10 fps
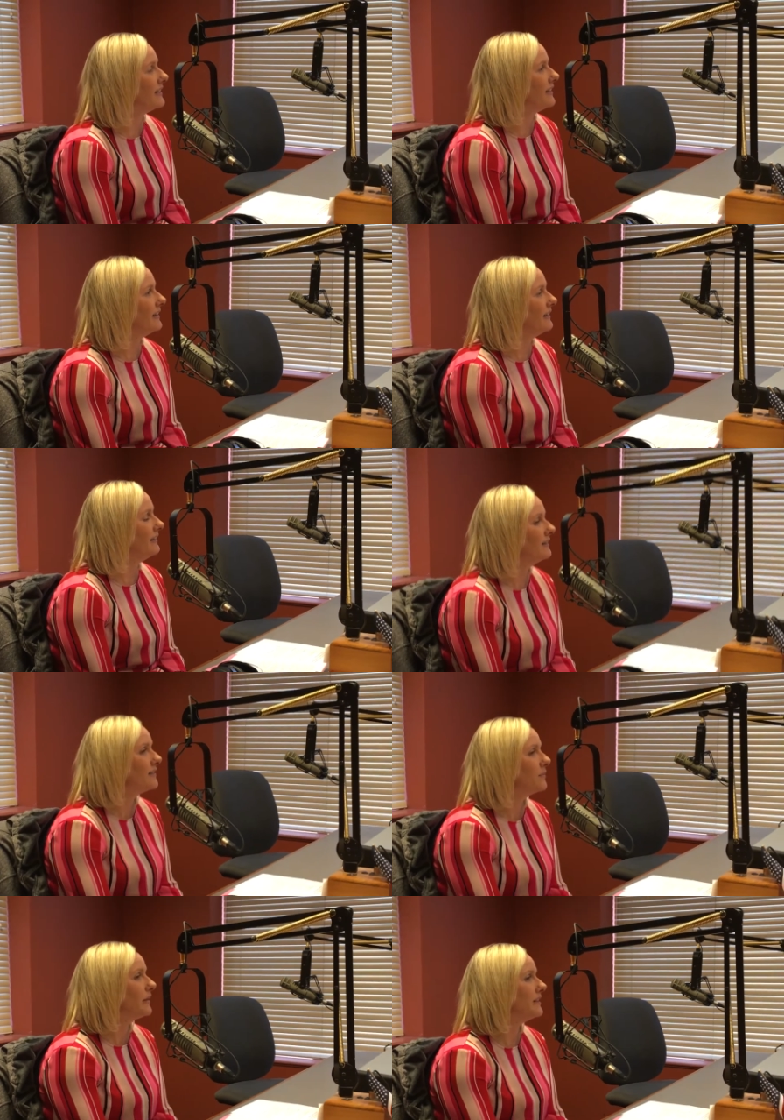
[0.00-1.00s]
and
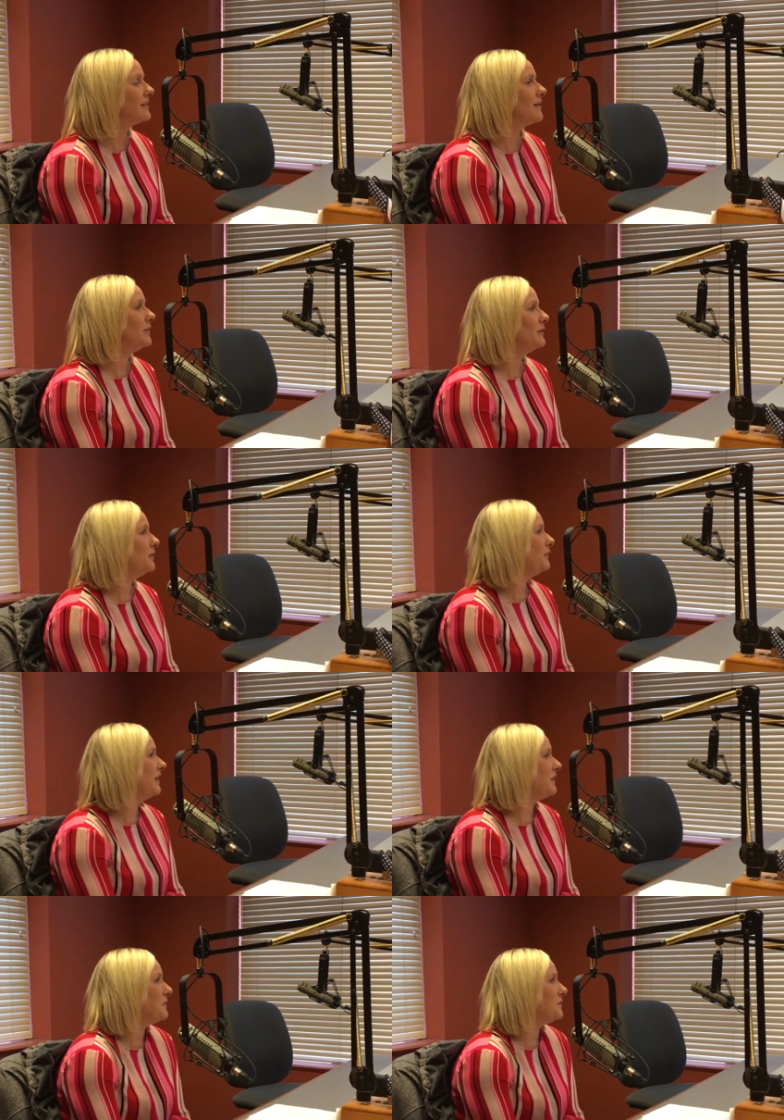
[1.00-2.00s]
somebody's coming to do
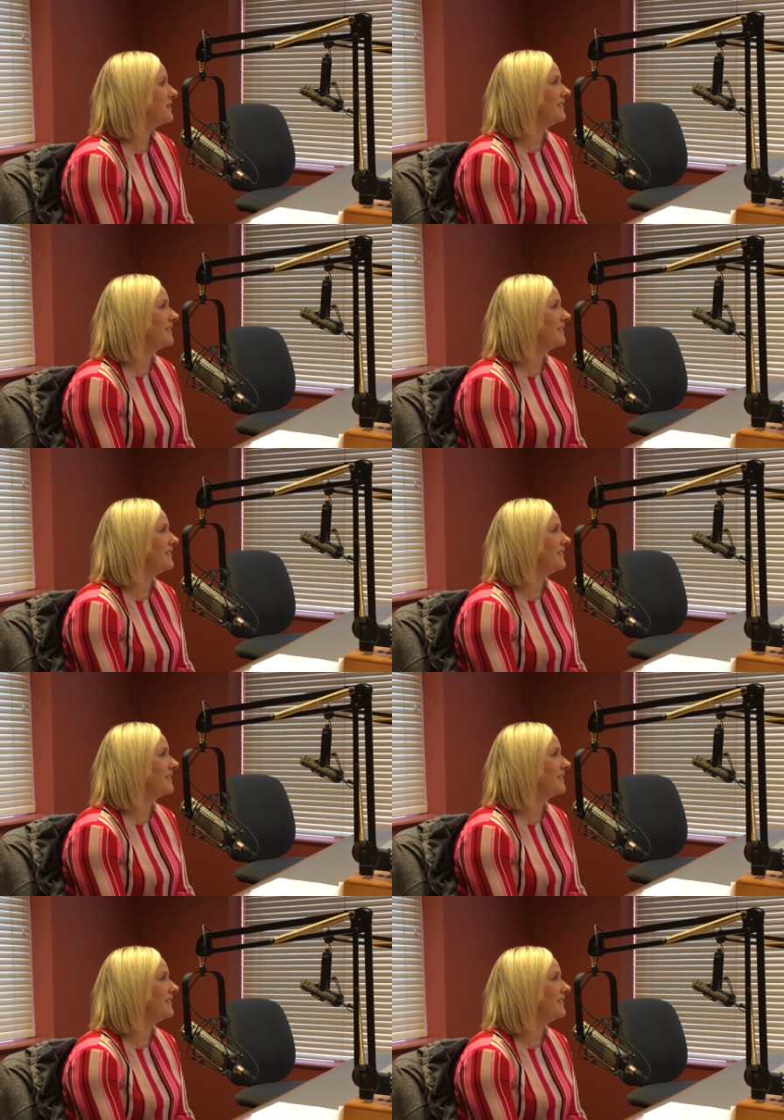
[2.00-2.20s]
nails,